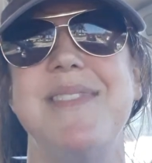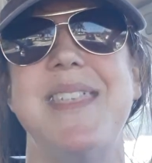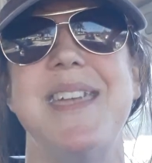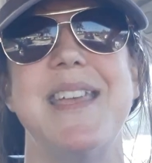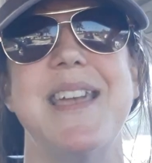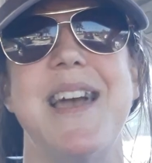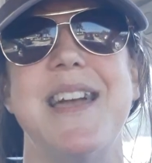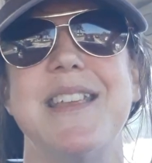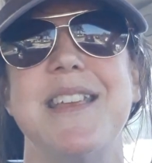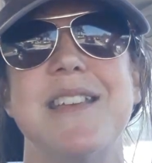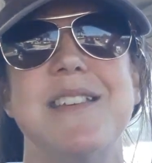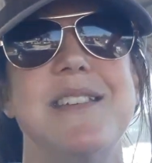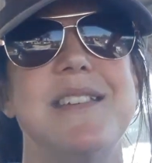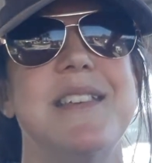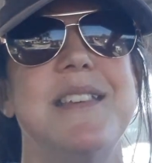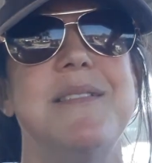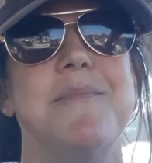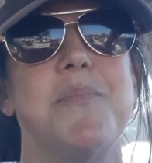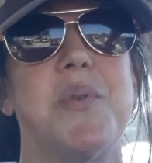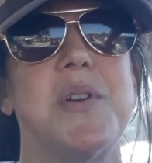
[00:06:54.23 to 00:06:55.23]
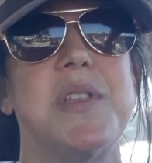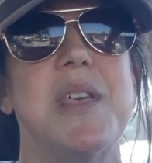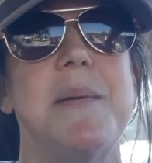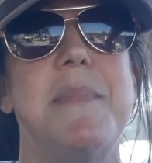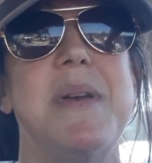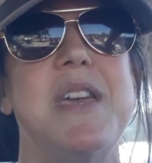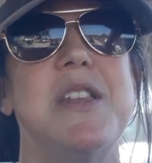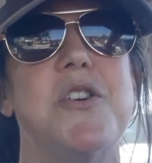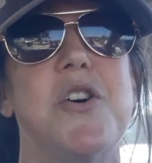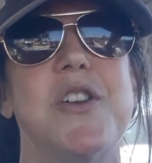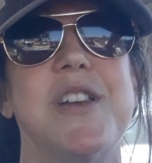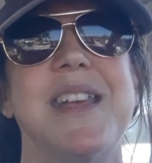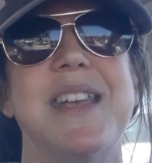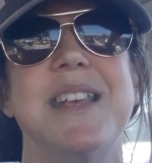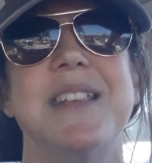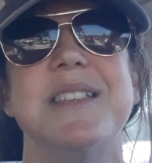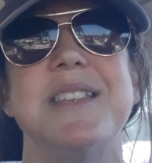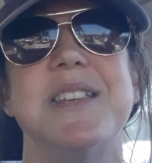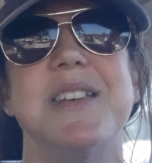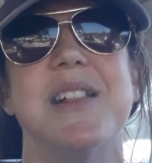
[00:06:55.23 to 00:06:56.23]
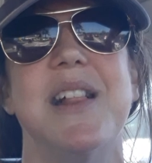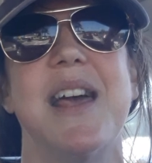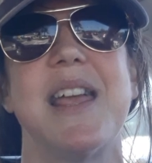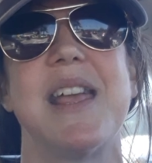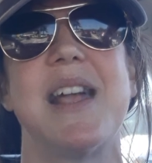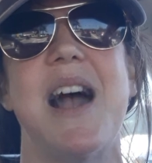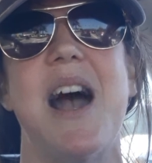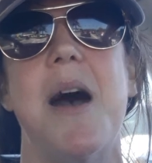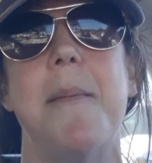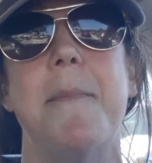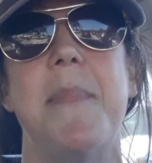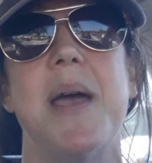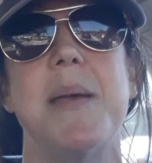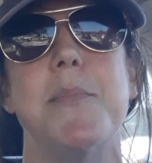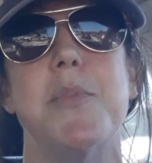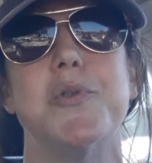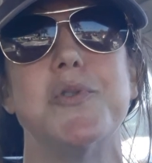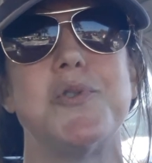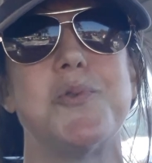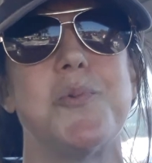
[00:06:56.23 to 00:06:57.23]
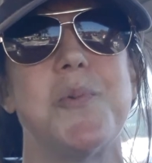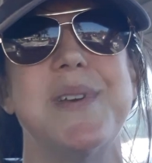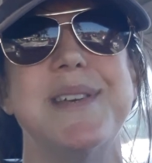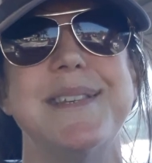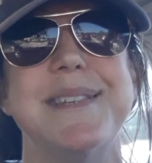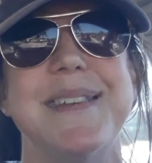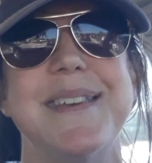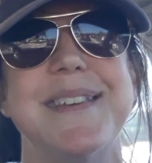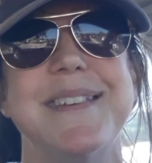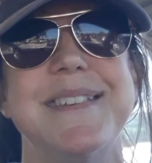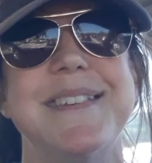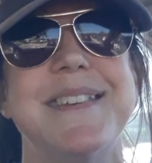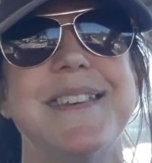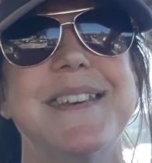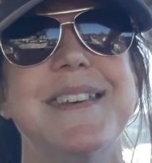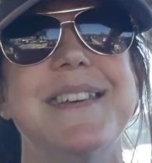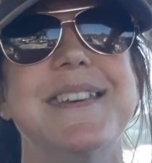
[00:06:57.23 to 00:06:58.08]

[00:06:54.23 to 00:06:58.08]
I didn't bring them in on it until I got my most recent